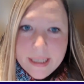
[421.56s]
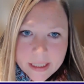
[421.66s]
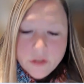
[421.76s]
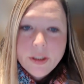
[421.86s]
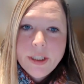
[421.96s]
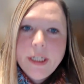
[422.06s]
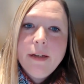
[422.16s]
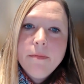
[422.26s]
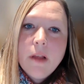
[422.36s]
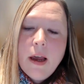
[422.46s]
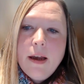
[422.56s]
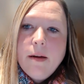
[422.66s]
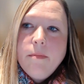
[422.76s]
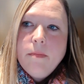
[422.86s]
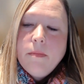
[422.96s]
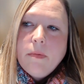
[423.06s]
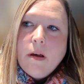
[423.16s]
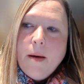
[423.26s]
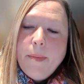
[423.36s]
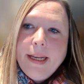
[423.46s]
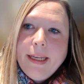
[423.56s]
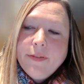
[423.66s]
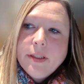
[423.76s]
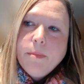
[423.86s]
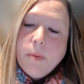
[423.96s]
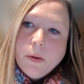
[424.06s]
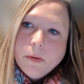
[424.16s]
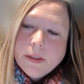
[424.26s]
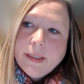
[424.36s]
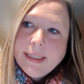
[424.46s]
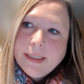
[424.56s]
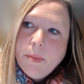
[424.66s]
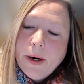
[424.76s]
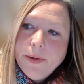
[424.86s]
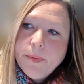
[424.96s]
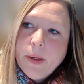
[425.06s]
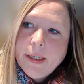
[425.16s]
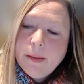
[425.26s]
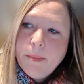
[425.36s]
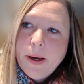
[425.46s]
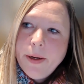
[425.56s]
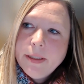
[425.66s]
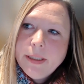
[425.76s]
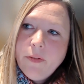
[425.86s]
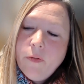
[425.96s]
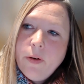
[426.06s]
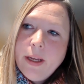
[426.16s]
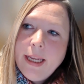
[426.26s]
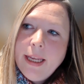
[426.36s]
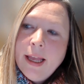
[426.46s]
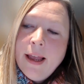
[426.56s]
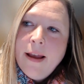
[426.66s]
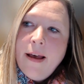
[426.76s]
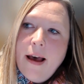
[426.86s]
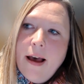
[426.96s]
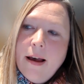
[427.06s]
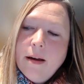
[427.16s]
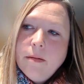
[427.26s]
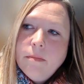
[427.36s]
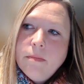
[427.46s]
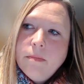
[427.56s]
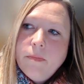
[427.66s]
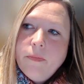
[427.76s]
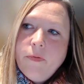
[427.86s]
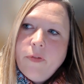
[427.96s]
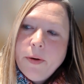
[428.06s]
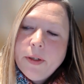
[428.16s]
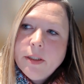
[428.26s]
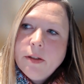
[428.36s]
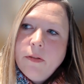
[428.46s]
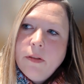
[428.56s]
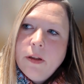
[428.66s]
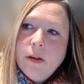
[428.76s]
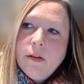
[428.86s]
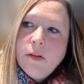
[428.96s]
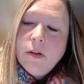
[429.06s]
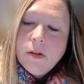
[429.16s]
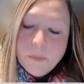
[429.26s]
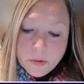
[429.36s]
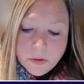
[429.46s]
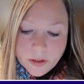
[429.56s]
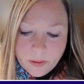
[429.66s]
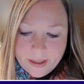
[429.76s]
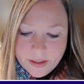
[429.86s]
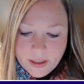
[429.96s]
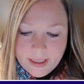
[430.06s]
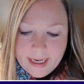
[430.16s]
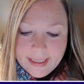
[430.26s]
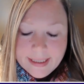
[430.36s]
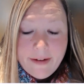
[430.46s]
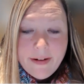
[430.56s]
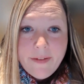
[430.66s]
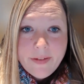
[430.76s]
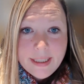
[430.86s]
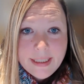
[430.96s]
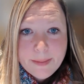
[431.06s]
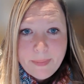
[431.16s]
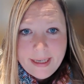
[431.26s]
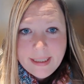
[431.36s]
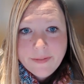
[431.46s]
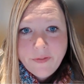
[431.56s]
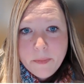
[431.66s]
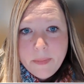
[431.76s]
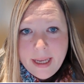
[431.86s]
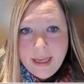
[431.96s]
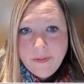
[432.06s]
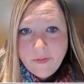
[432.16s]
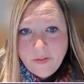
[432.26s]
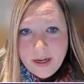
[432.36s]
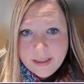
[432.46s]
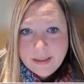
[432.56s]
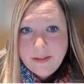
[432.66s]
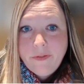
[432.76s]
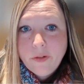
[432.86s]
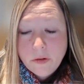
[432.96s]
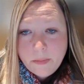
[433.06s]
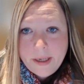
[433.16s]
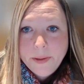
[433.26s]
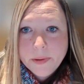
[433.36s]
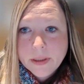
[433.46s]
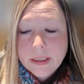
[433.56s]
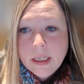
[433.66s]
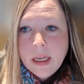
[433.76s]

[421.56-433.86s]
literature that I believe supports this approach. But I suppose if we focus on the broader question, is there an evidence base? For me, first and foremost,